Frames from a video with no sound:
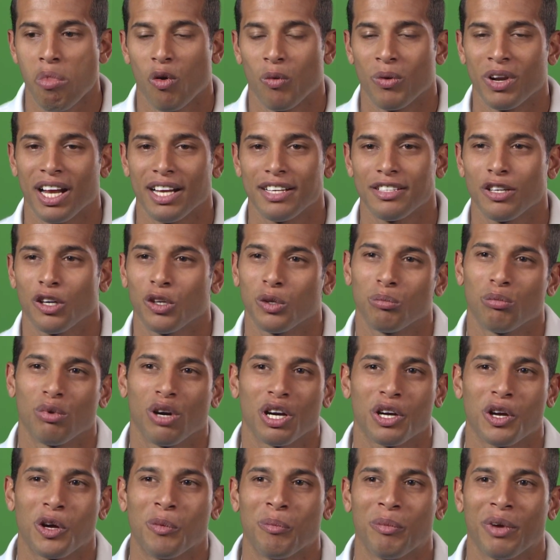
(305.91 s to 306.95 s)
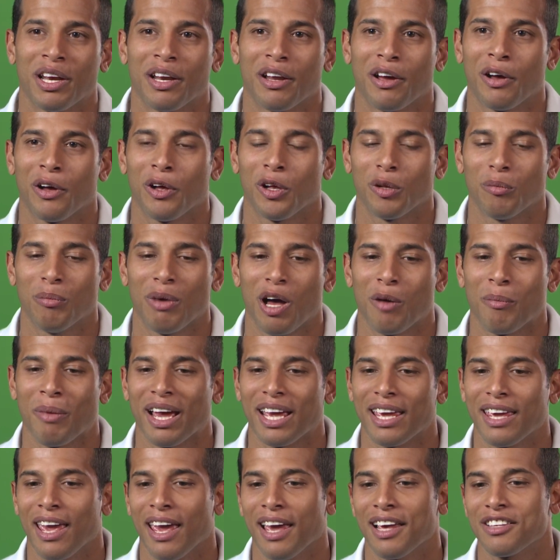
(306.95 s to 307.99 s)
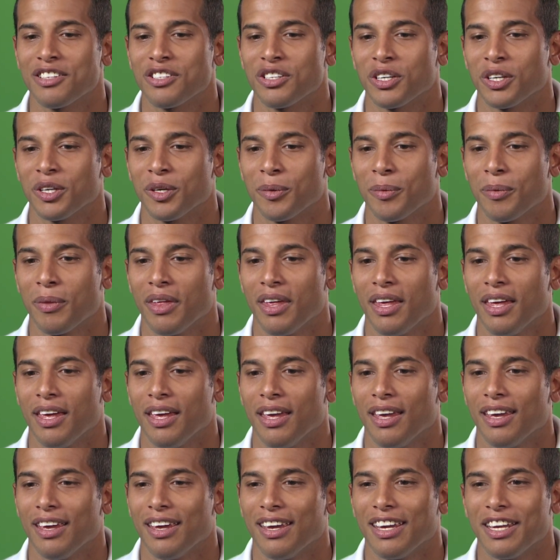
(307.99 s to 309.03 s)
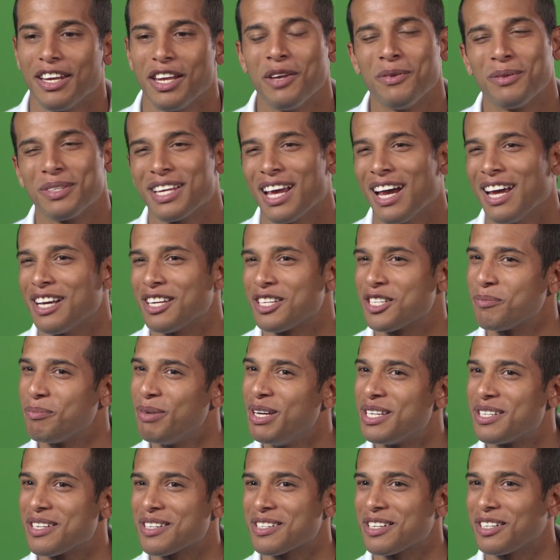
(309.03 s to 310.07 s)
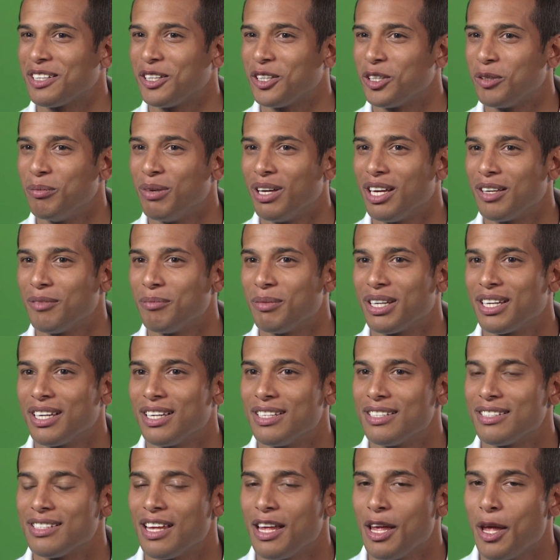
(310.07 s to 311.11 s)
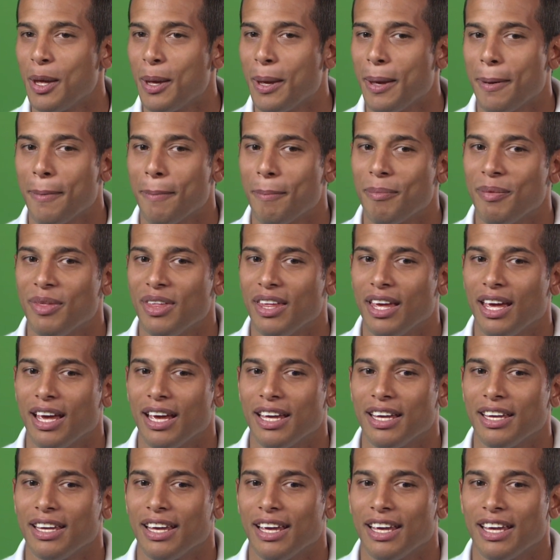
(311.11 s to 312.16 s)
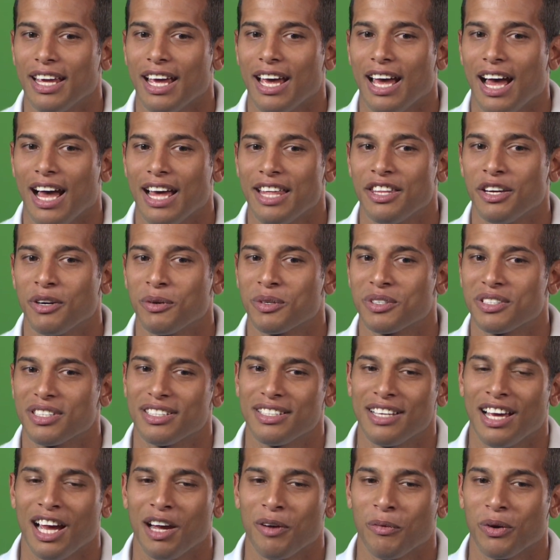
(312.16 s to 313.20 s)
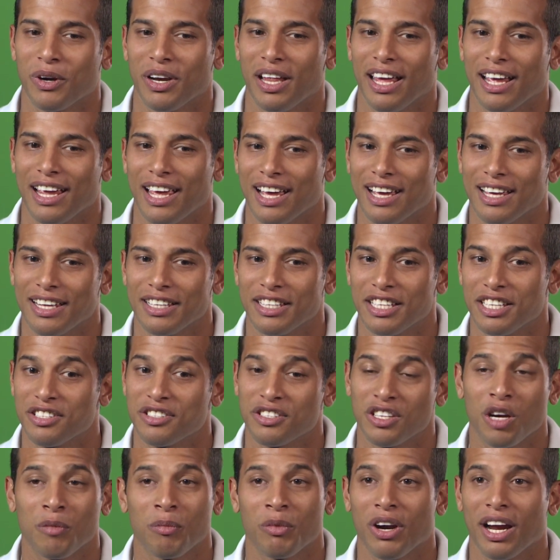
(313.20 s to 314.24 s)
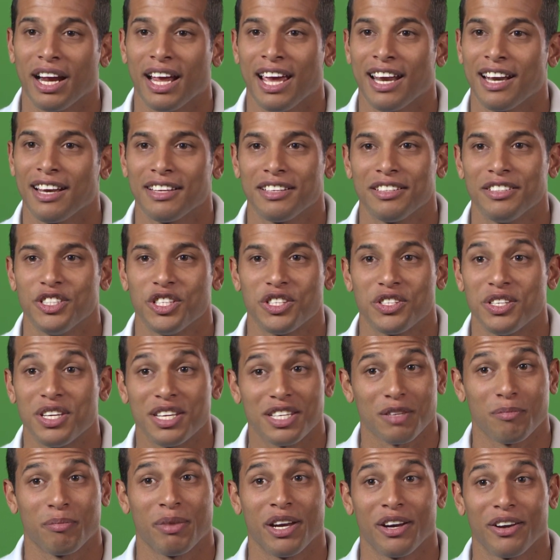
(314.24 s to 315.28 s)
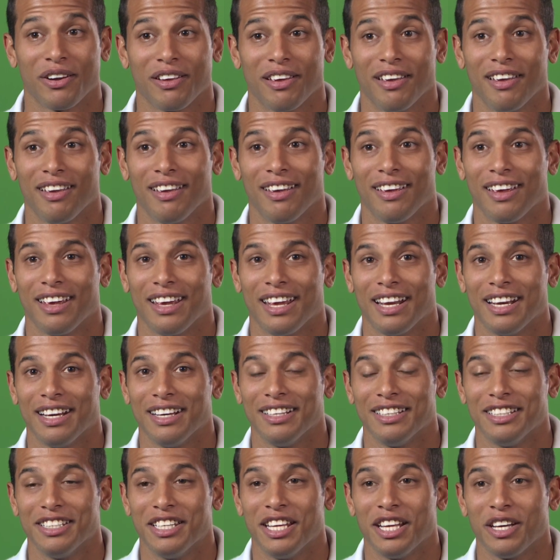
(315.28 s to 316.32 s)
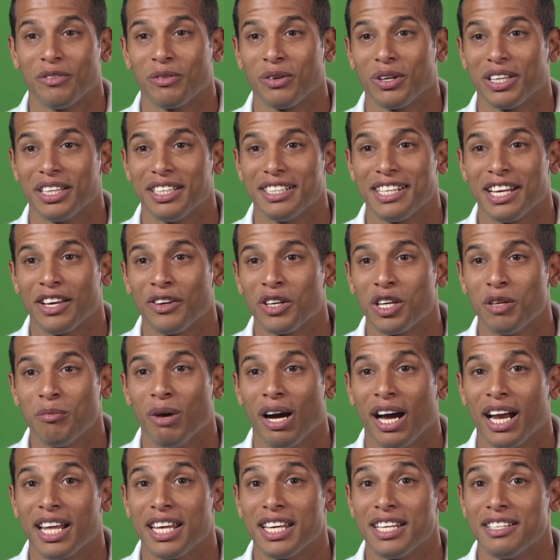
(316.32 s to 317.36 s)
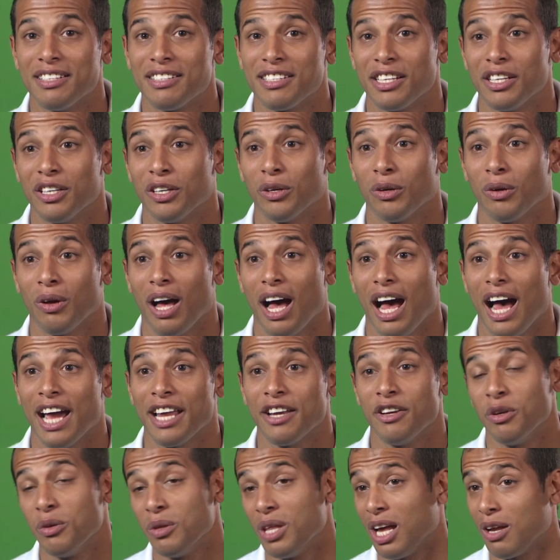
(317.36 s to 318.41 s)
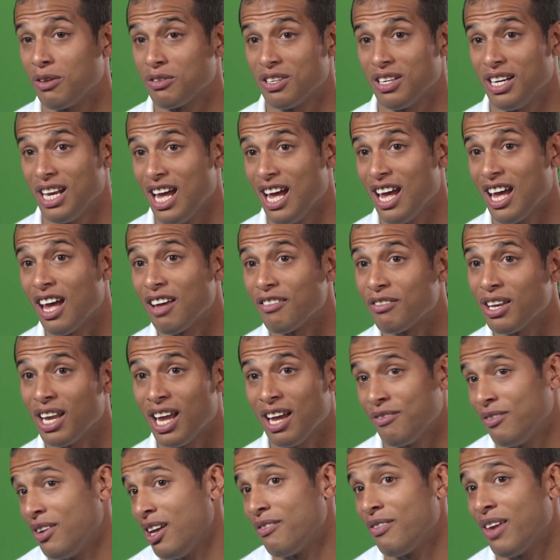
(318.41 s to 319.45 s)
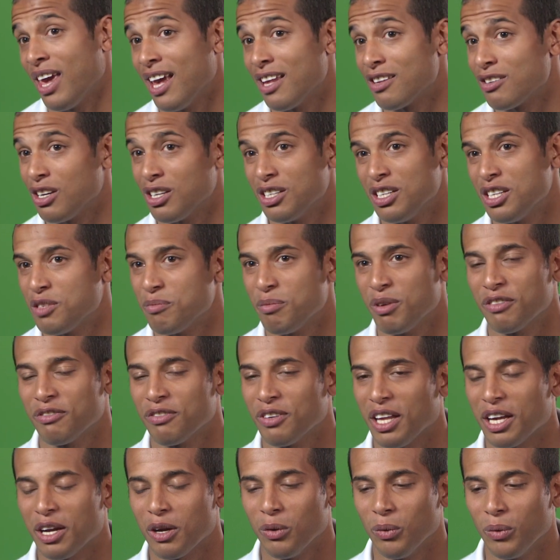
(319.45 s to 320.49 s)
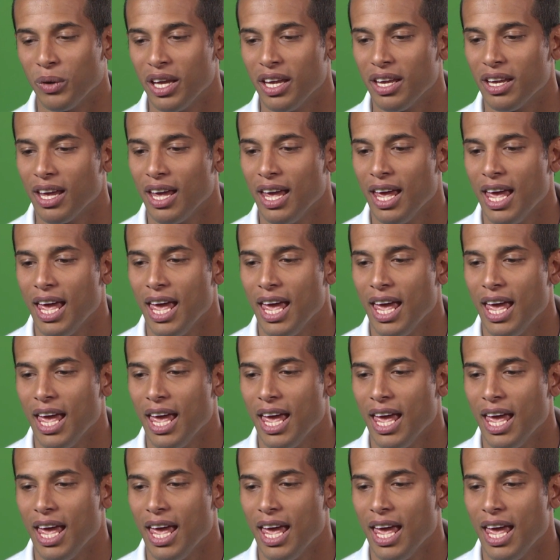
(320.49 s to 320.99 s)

When I told Bronco Mendenhall about my cancer, and he was kind of speechless a little bit because there was a time where, like, I, this summer I kind of just disappeared and didn't really tell anybody until I knew that I was going to have to have cancer. I disappeared for like a week.